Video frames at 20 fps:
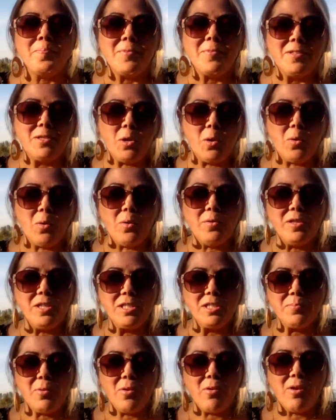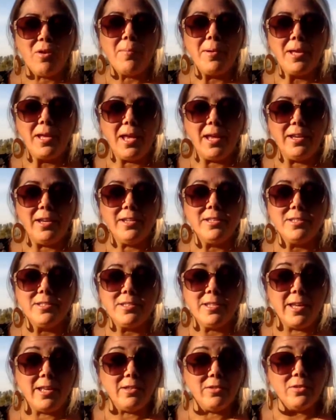So this program again is
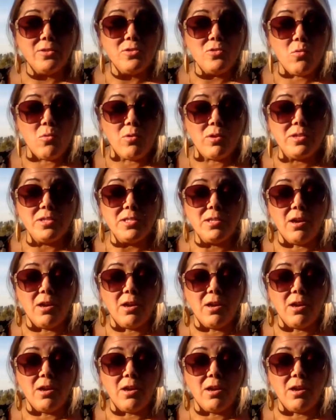tailored towards